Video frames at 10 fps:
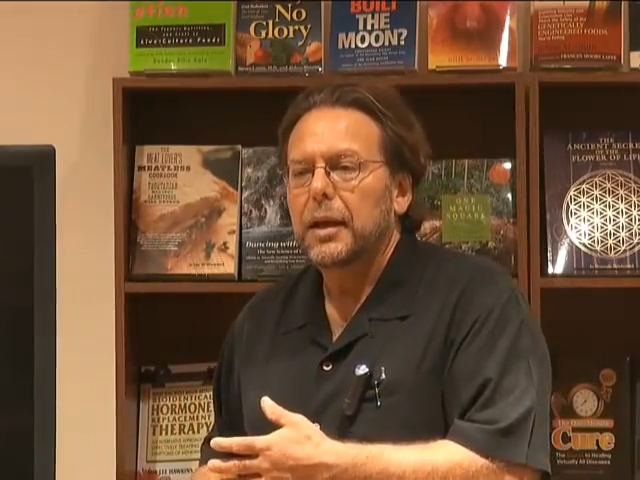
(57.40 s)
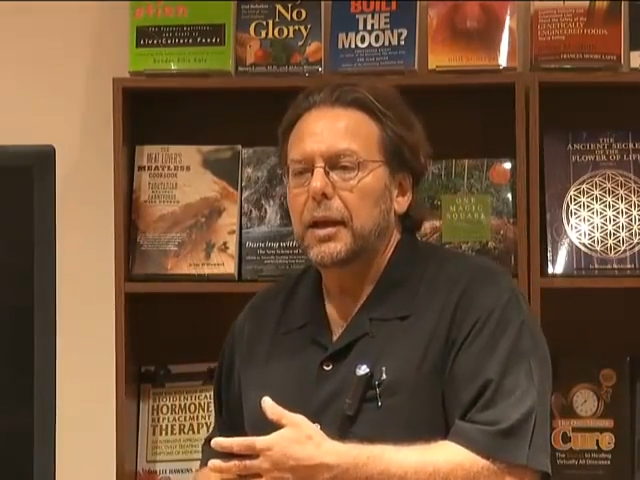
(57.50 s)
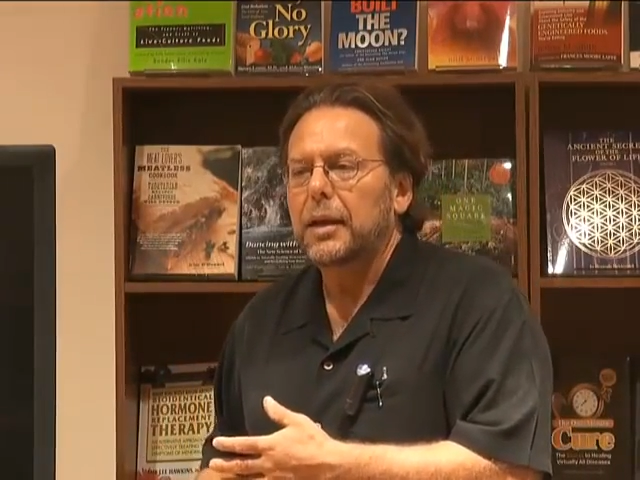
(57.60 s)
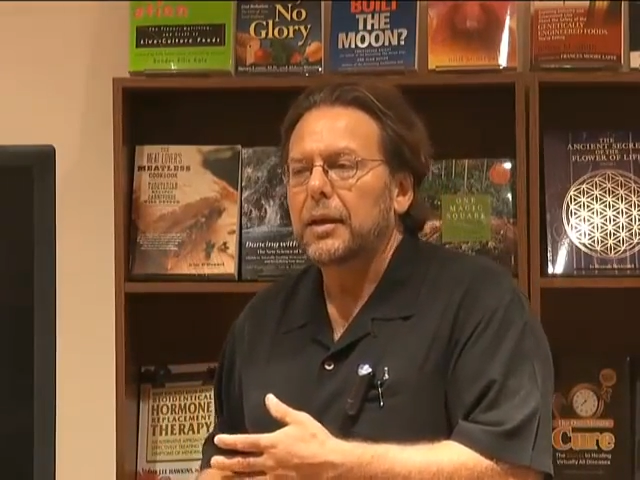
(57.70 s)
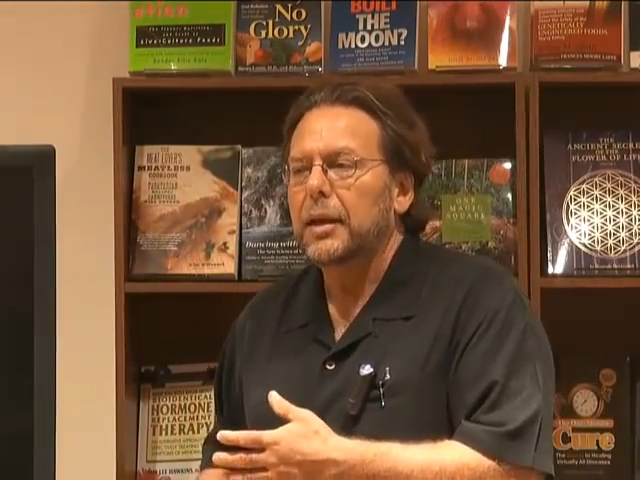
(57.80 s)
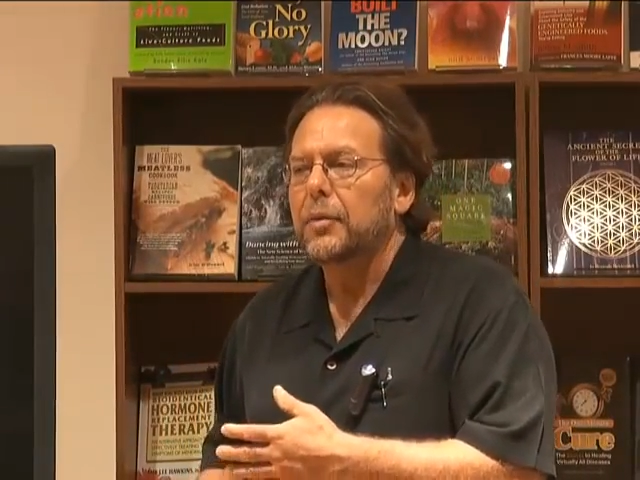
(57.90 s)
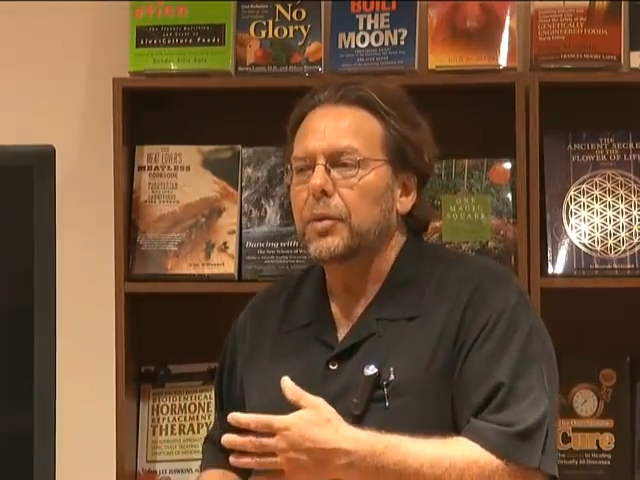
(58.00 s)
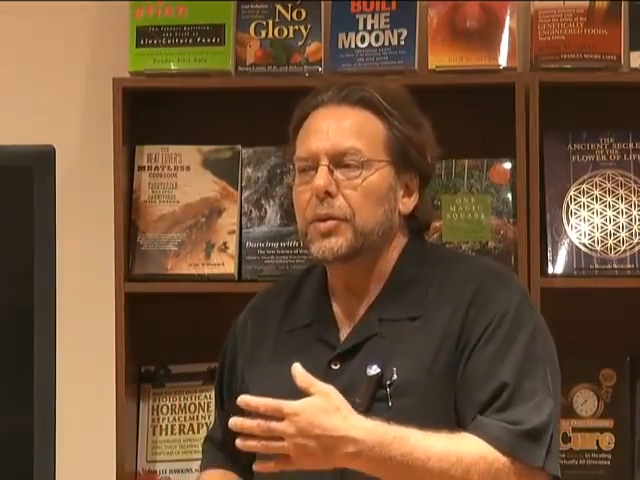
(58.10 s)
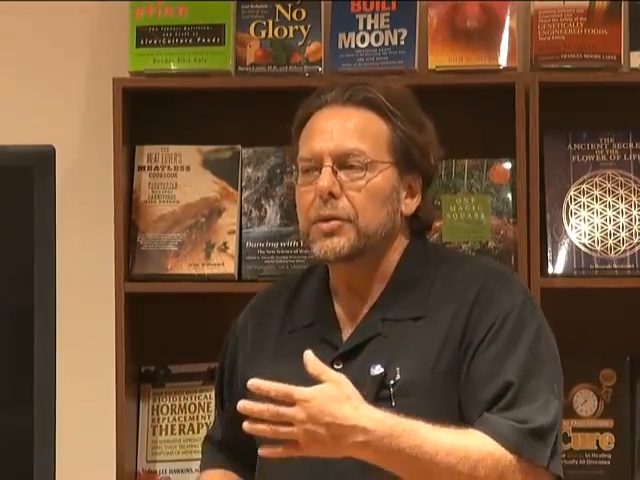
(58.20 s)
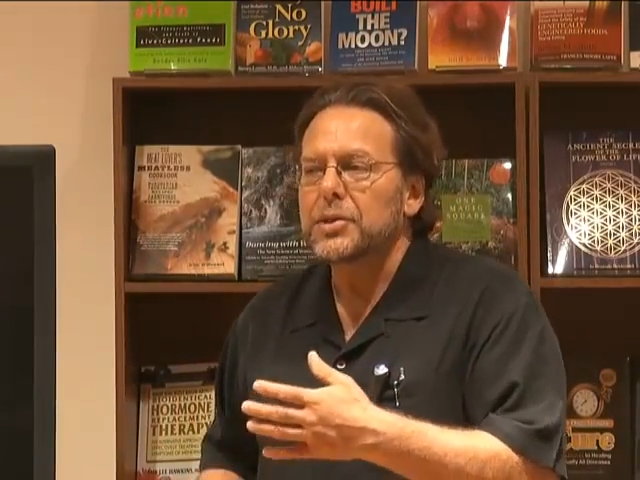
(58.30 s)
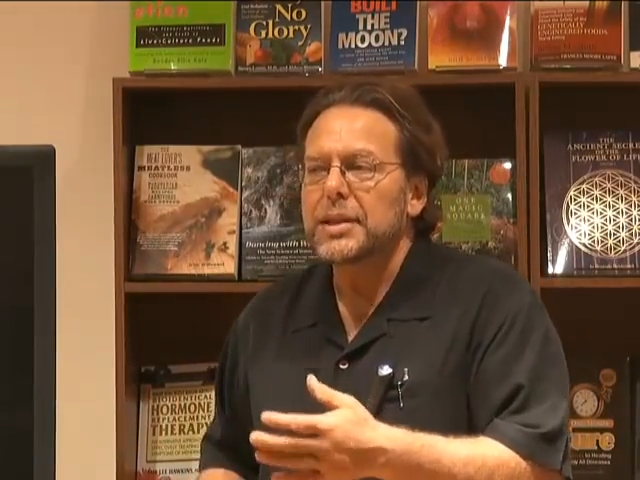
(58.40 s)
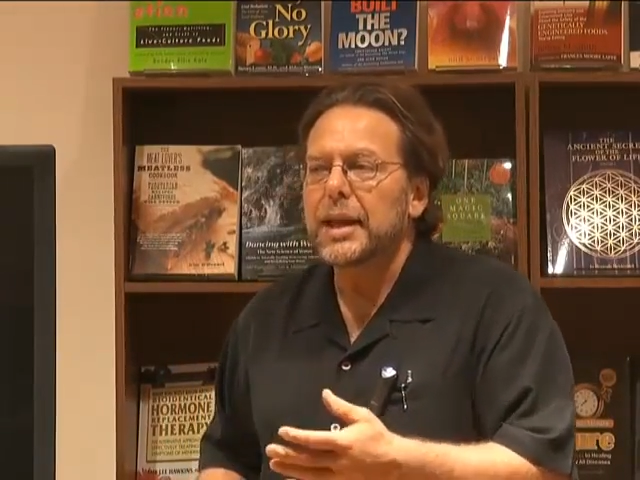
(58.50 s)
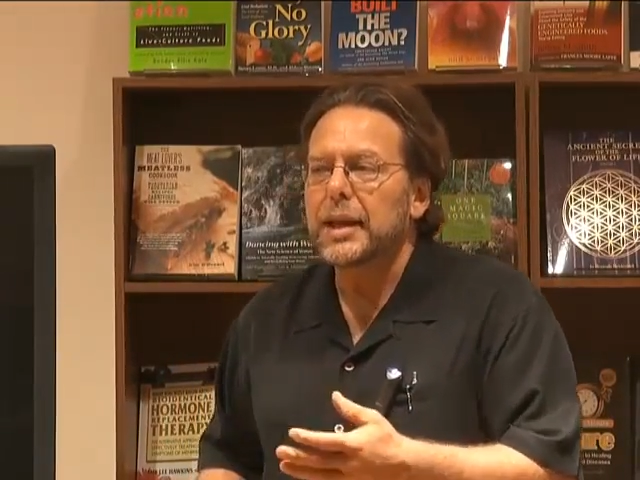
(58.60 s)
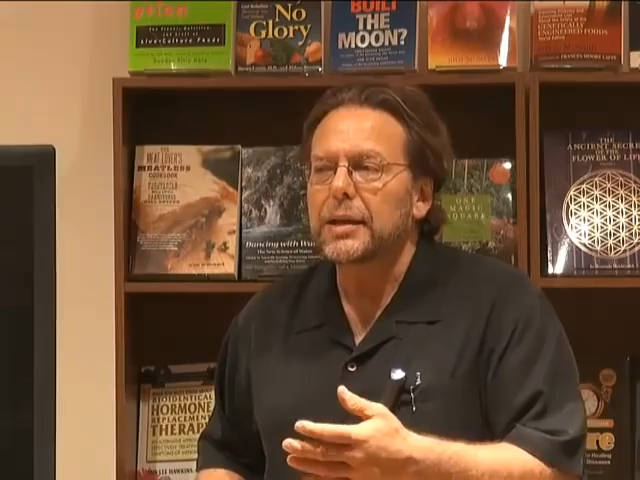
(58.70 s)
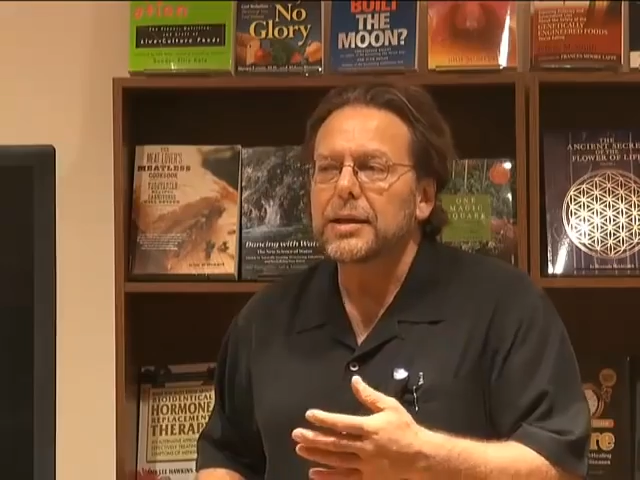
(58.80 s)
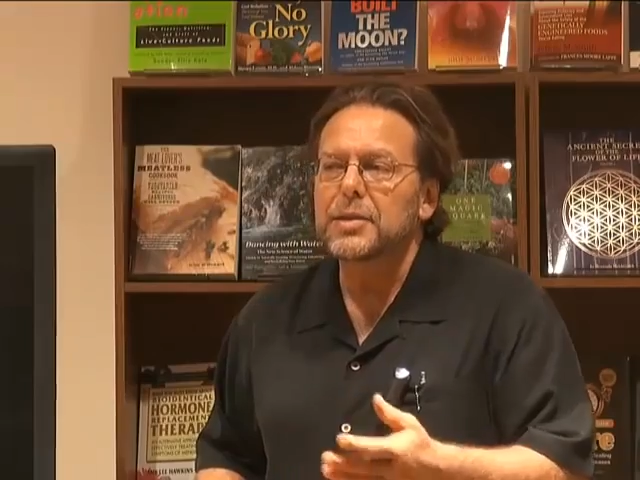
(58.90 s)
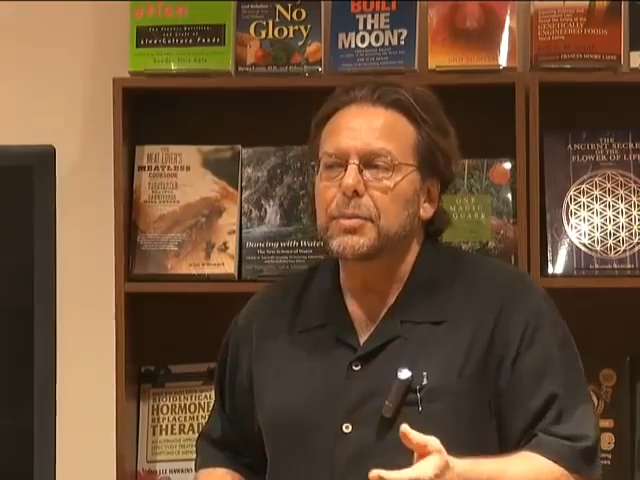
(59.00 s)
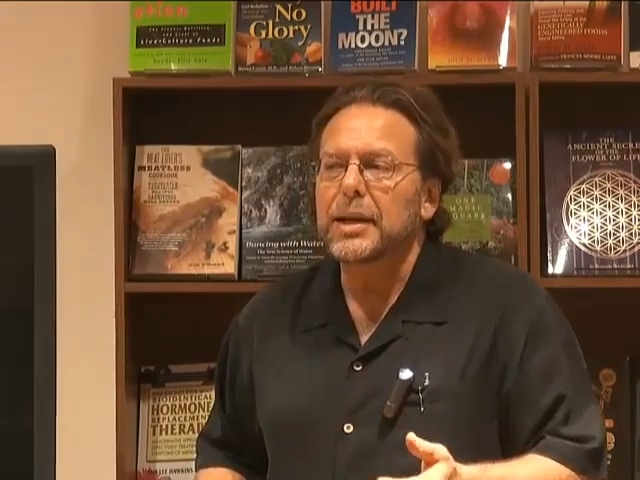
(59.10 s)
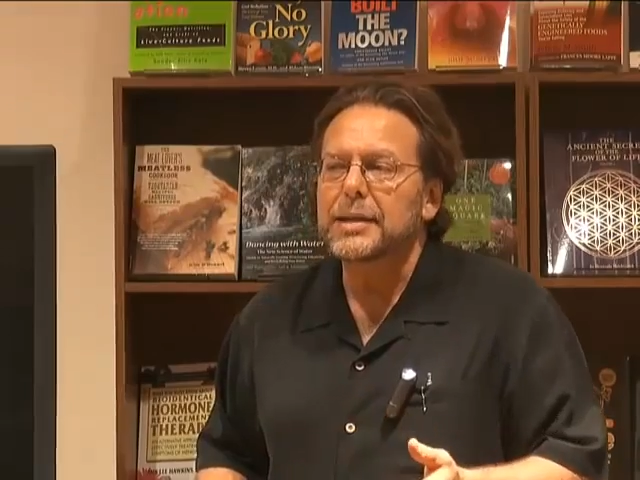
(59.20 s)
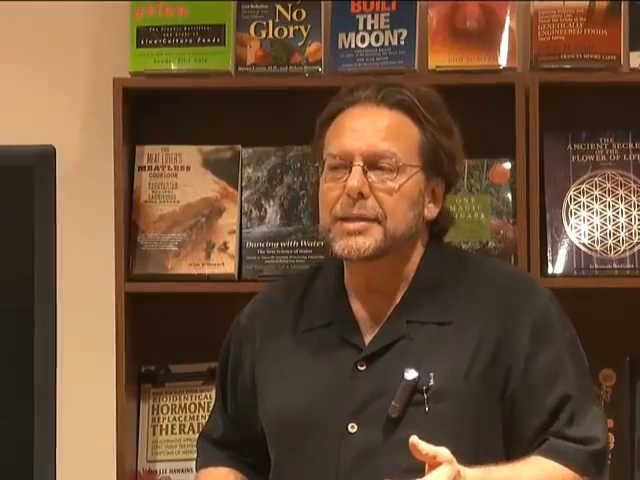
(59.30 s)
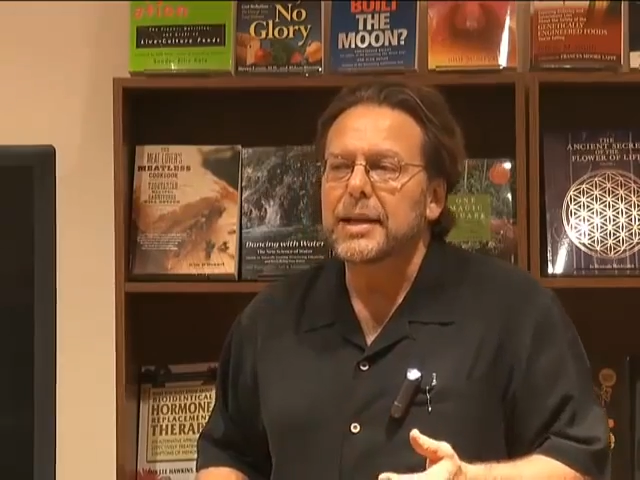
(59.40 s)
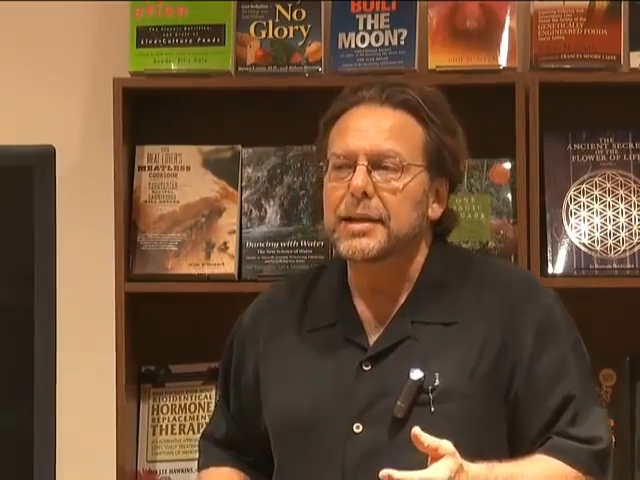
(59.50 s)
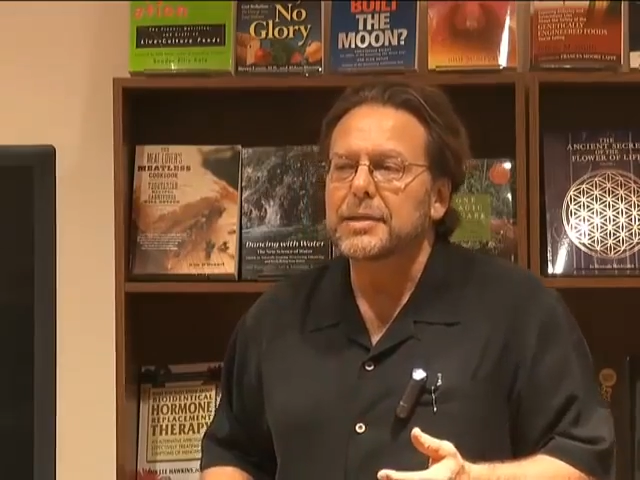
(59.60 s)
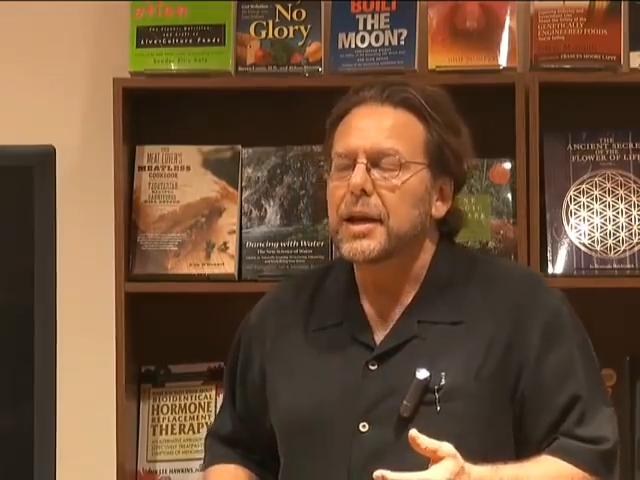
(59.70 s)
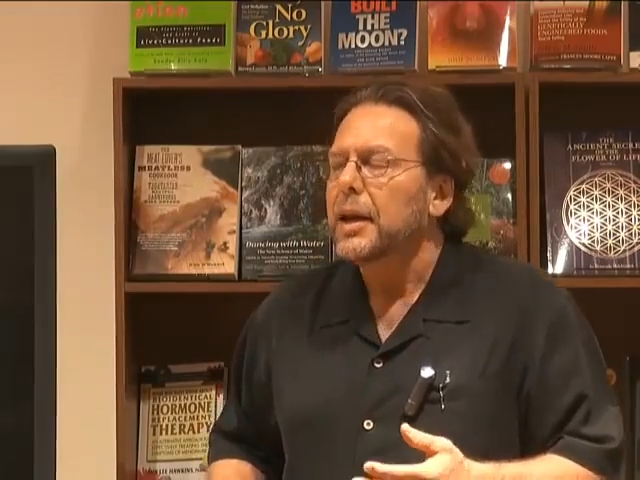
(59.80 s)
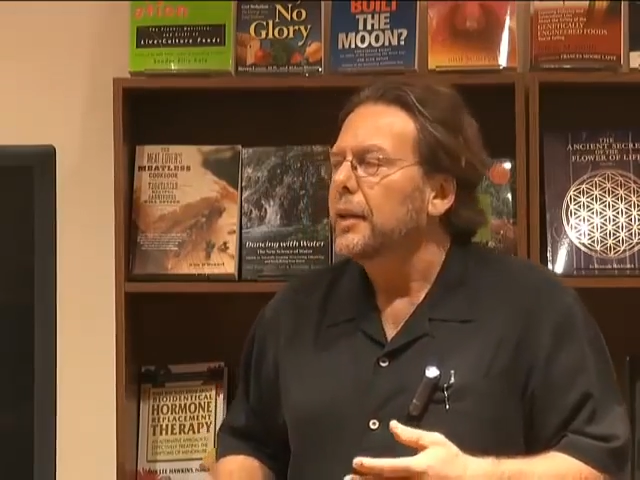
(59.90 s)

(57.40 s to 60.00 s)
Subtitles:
And what they're saying doesn't make sense.